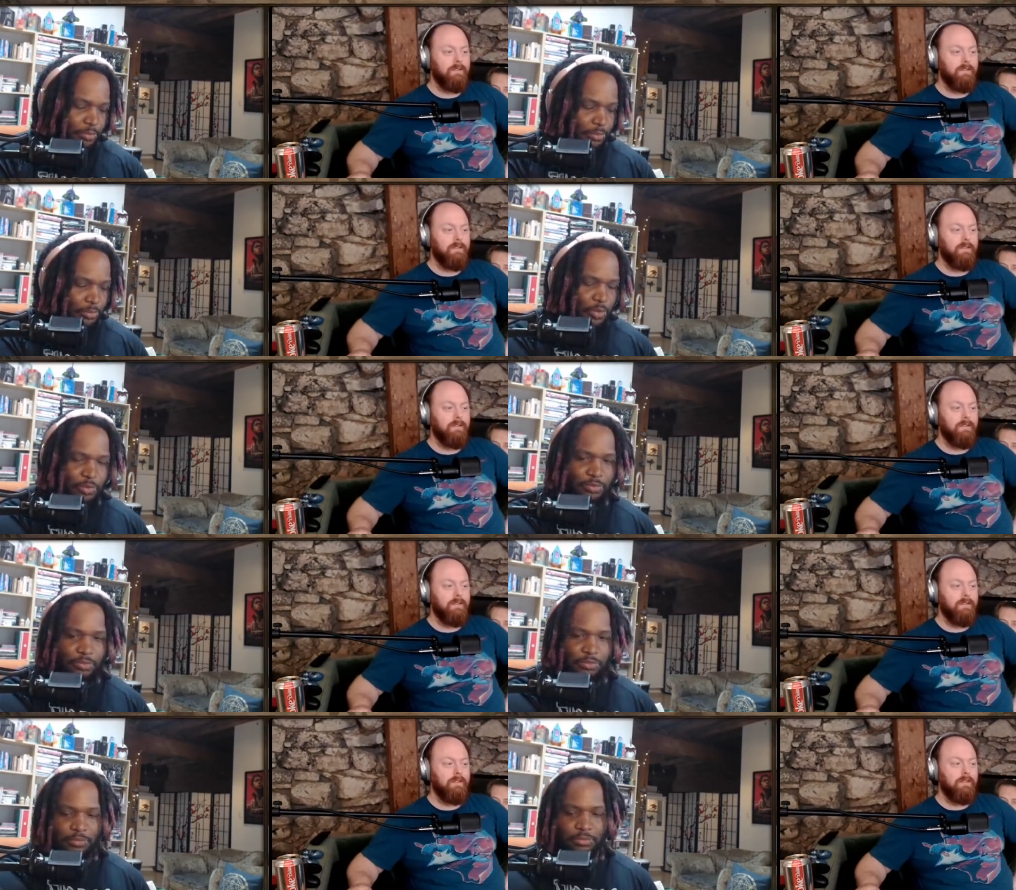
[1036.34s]

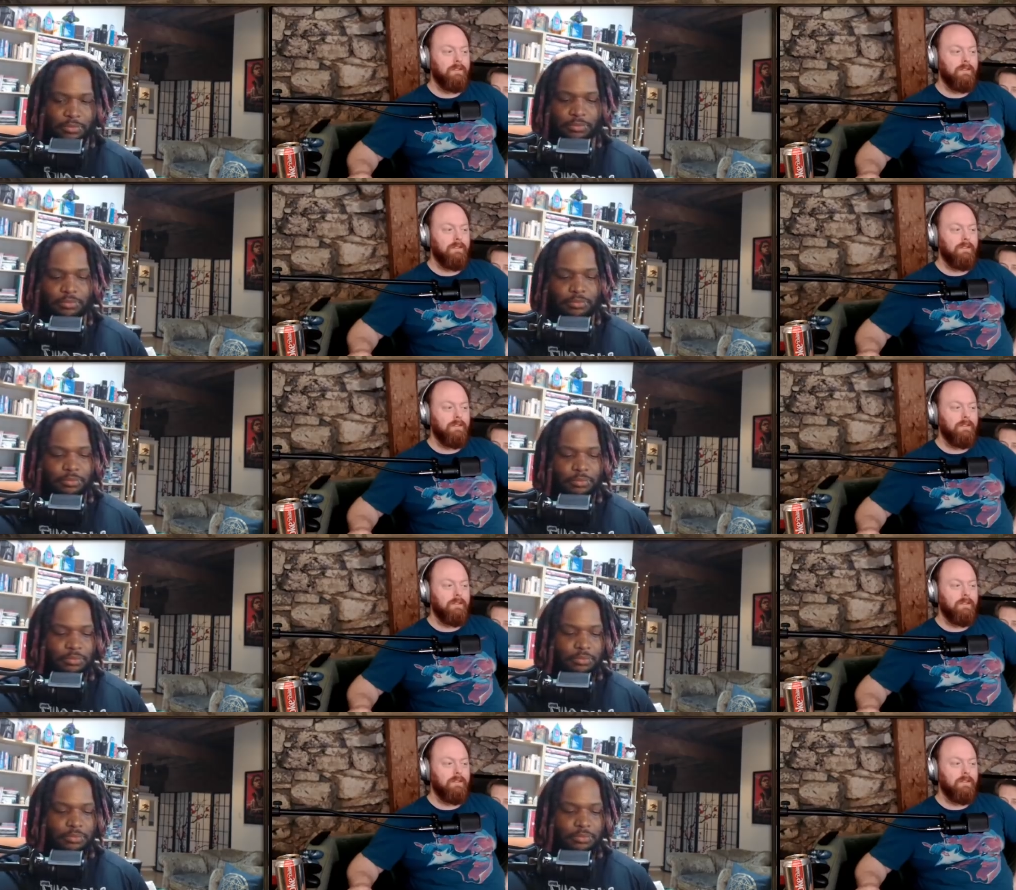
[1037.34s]
No one is speaking in this clip.